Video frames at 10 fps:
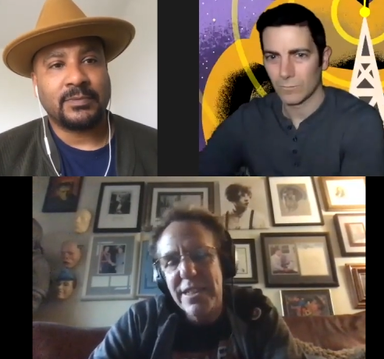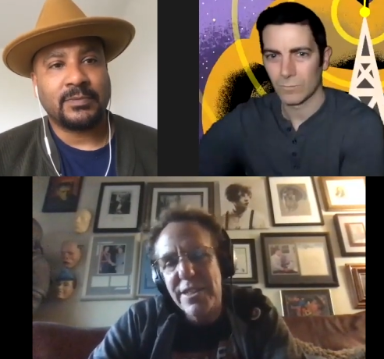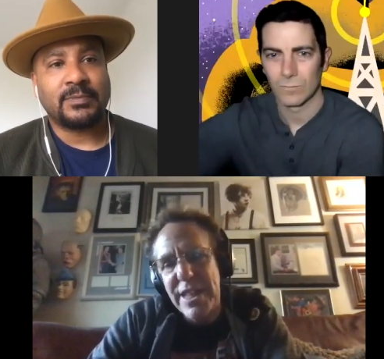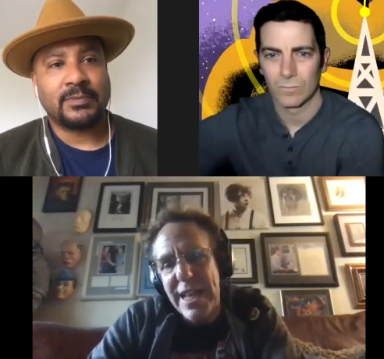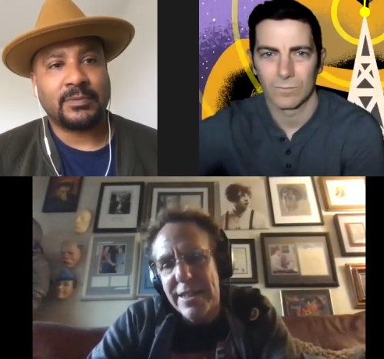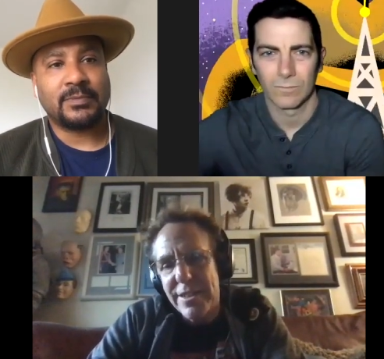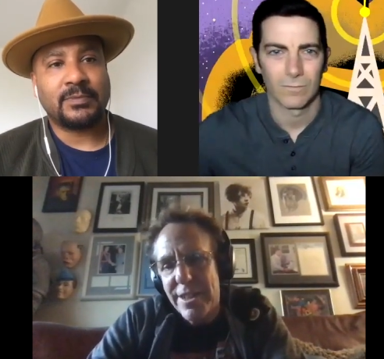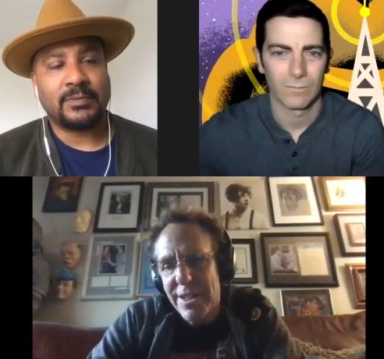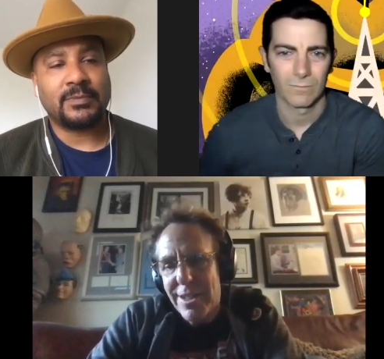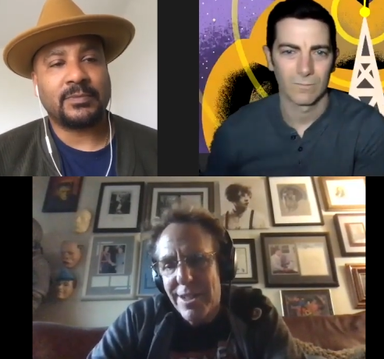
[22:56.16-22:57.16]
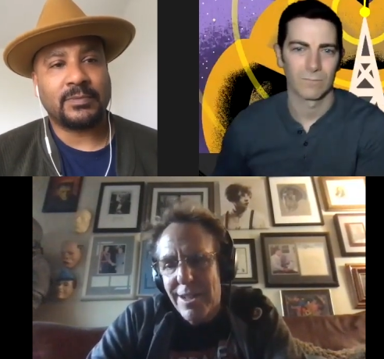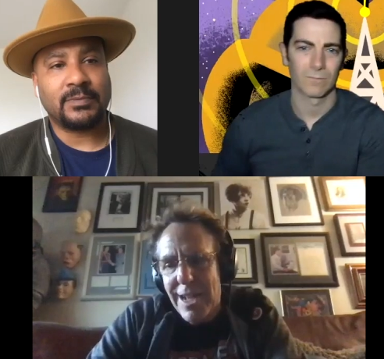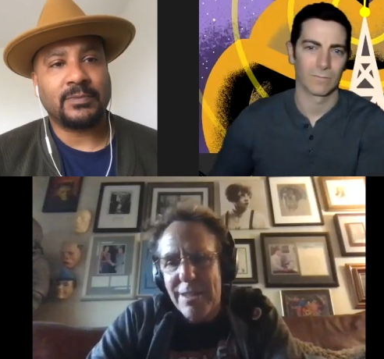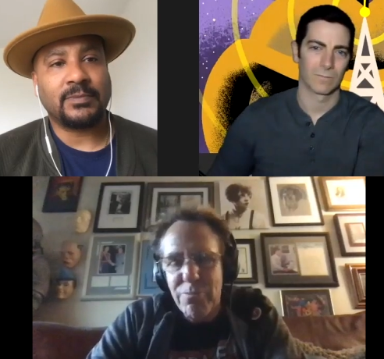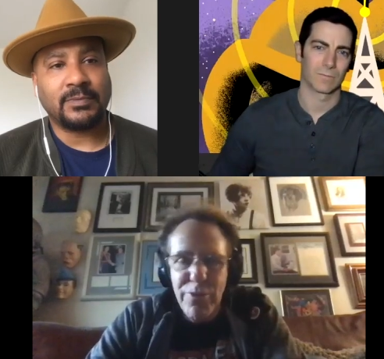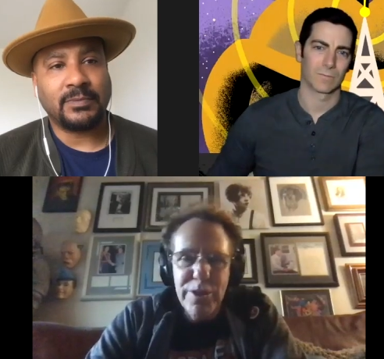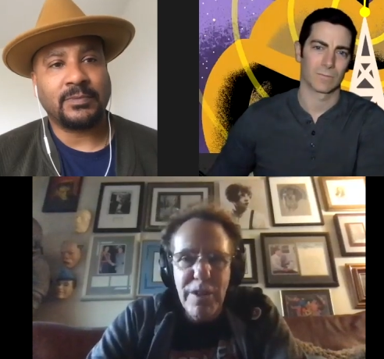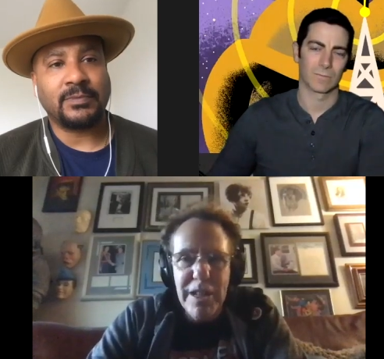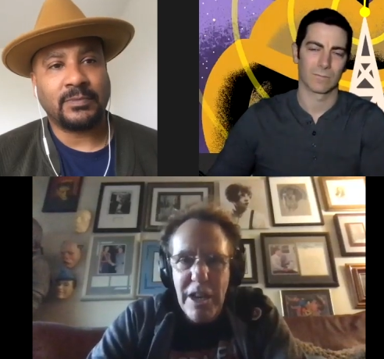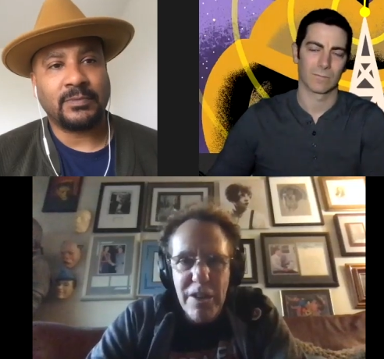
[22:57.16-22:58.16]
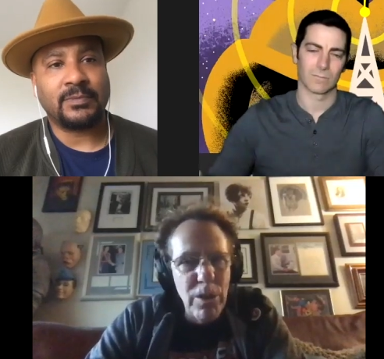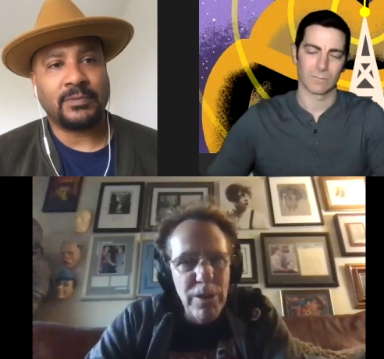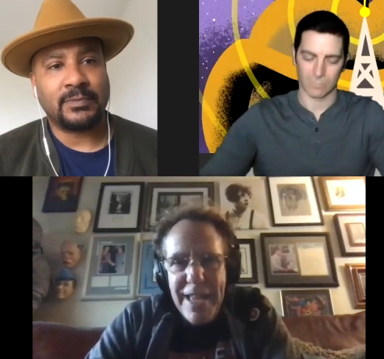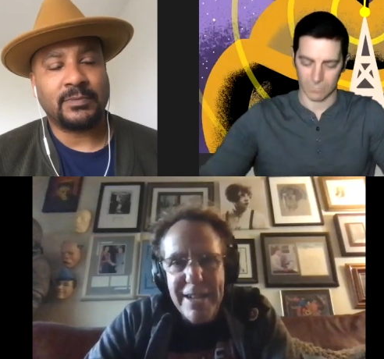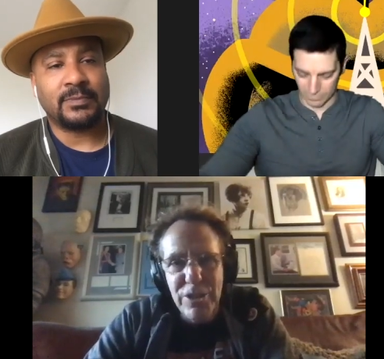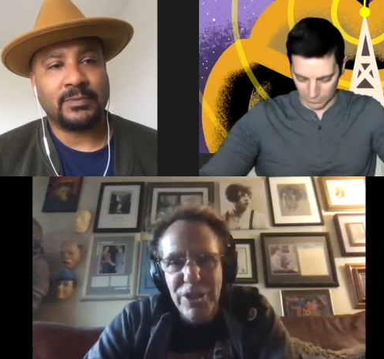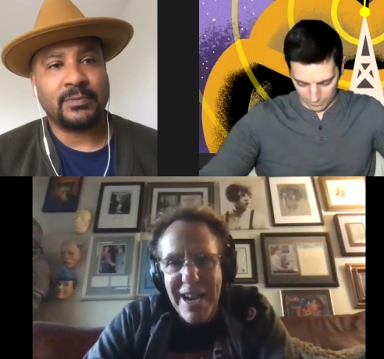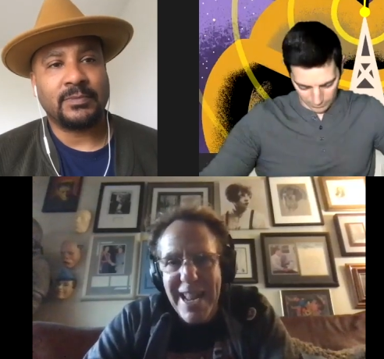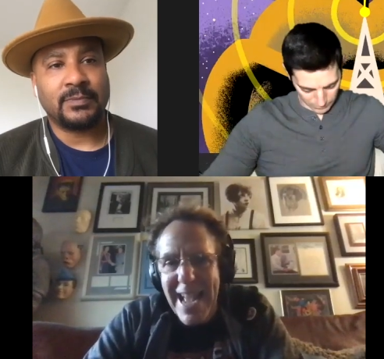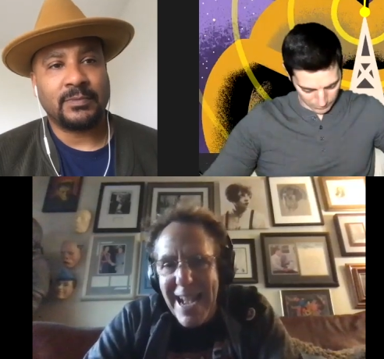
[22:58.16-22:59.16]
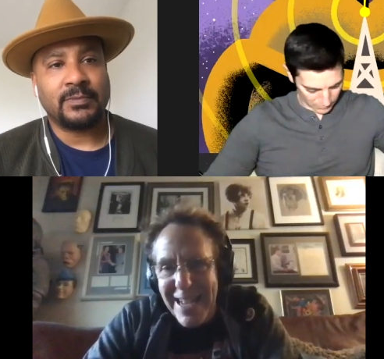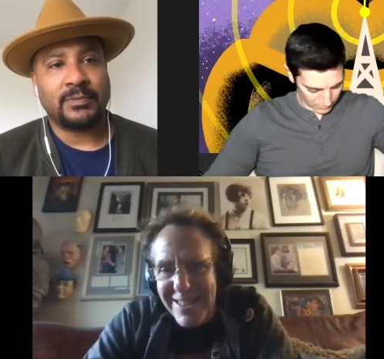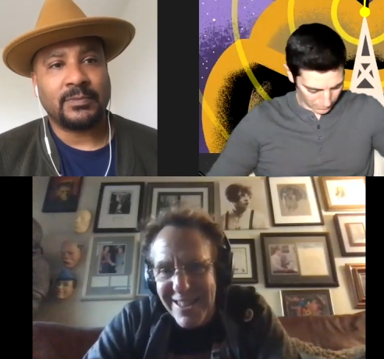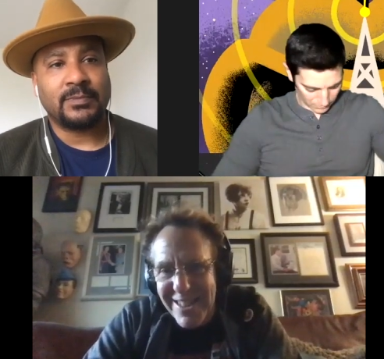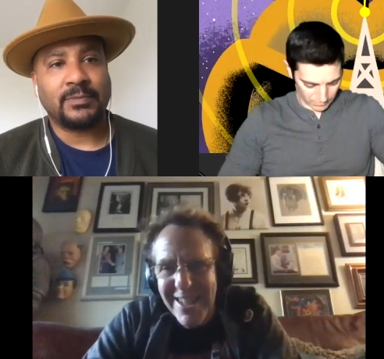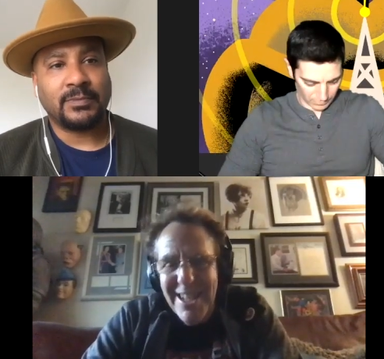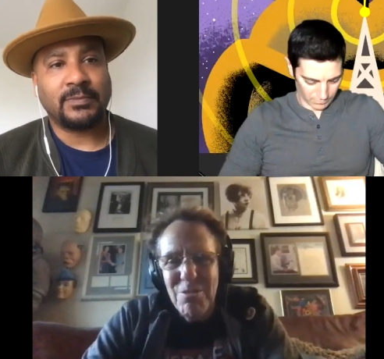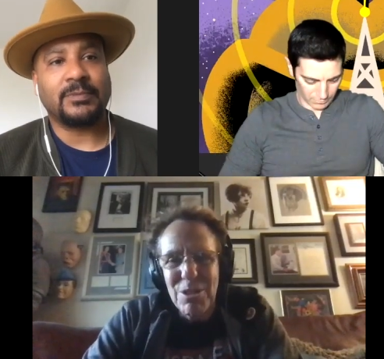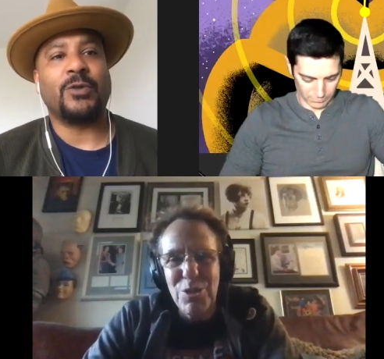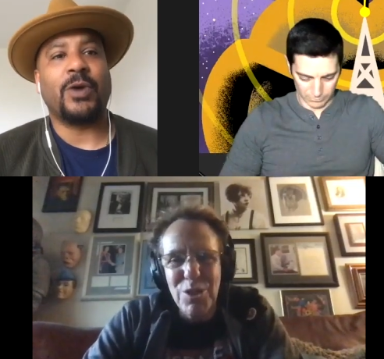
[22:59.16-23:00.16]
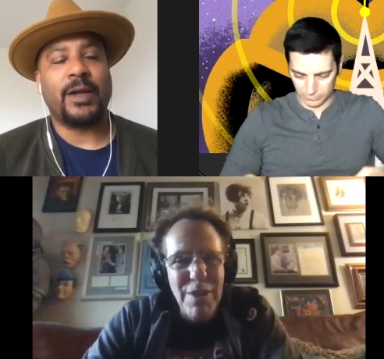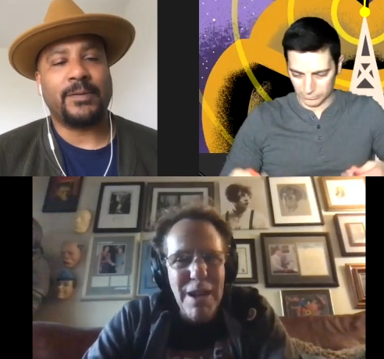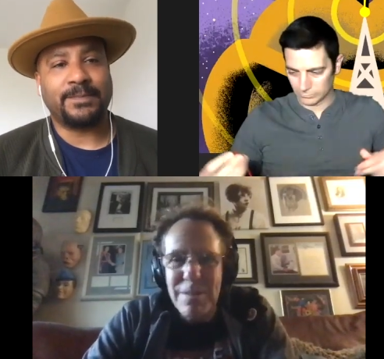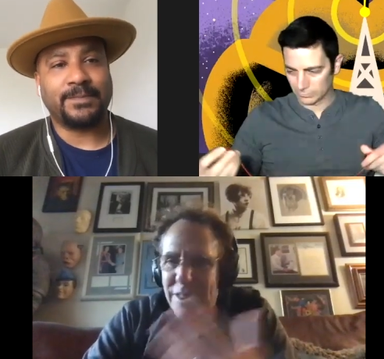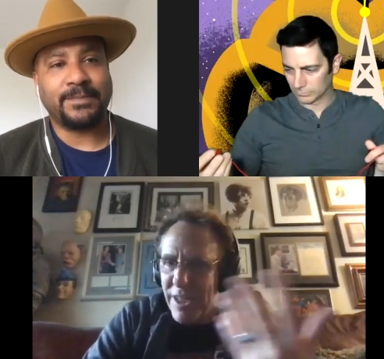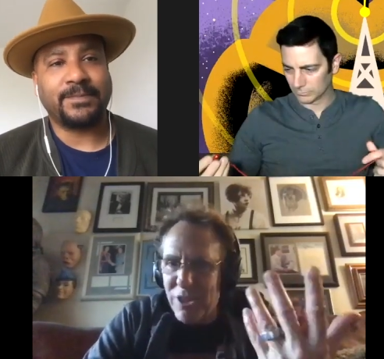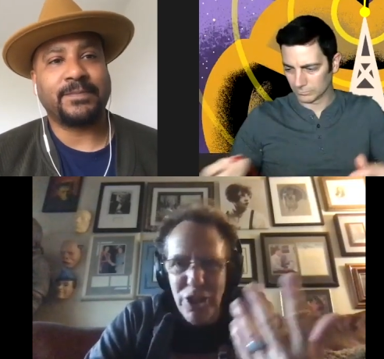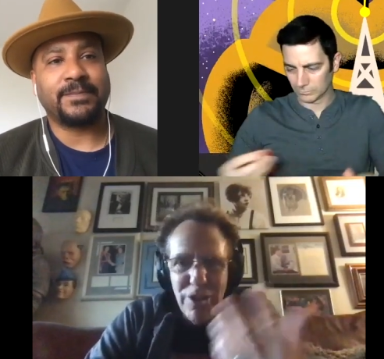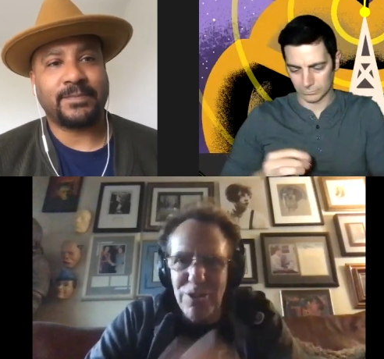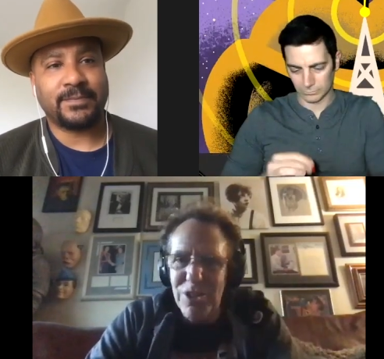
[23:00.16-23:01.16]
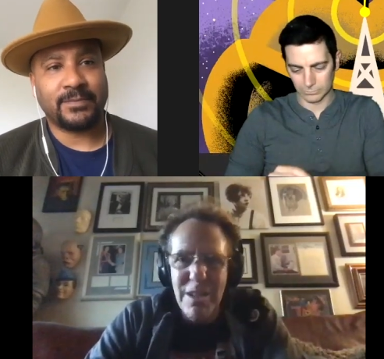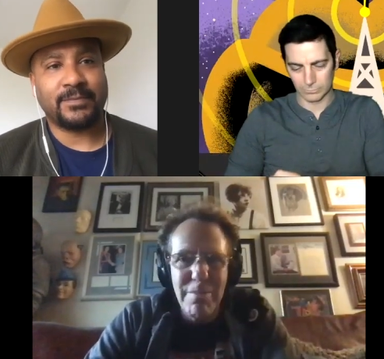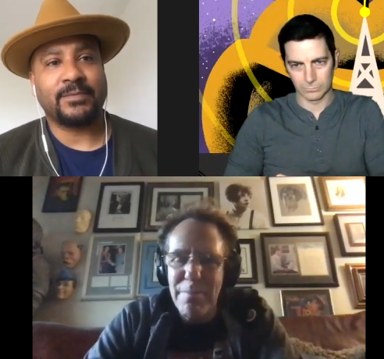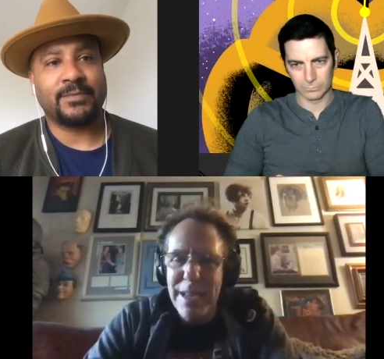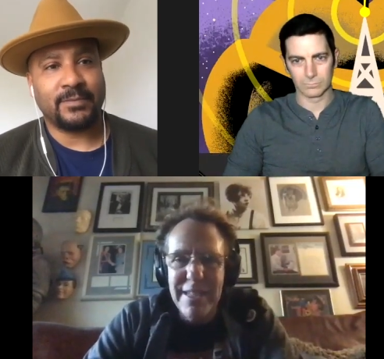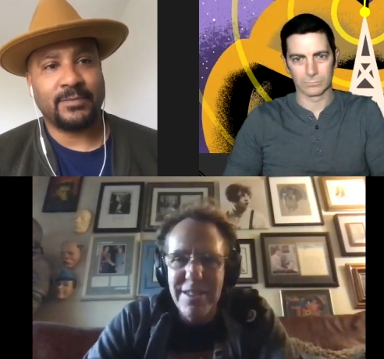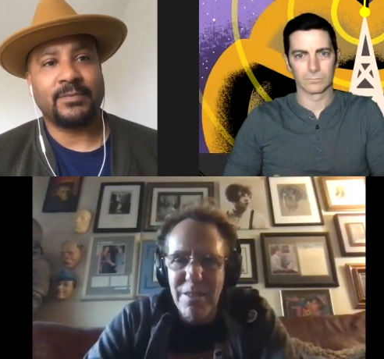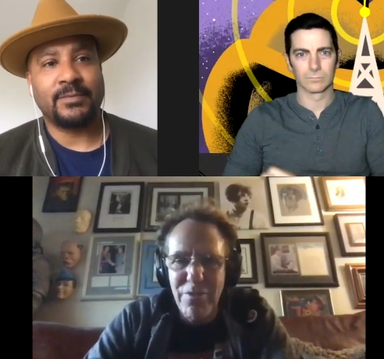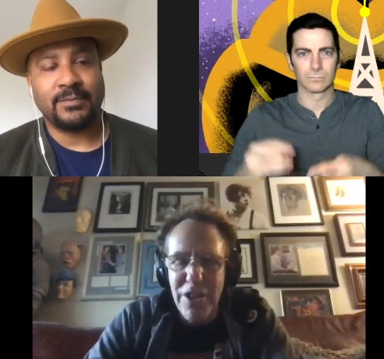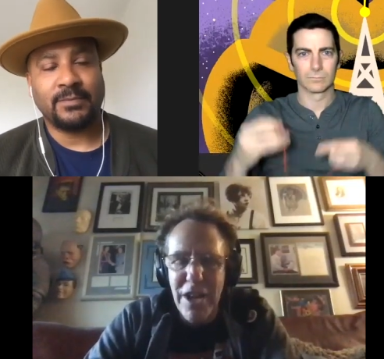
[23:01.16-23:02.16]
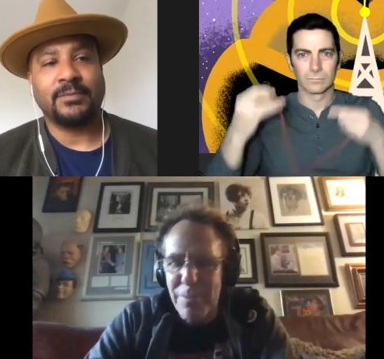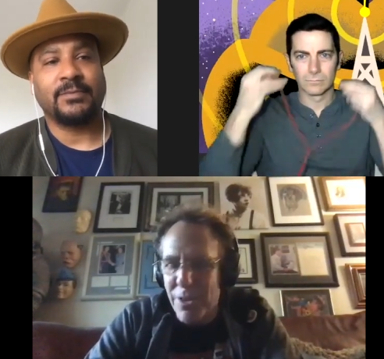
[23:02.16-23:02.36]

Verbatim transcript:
Speaker 1: that I first of all I got all the actors that I asked, which was right. Jones, I mean, amazing, phenomenal,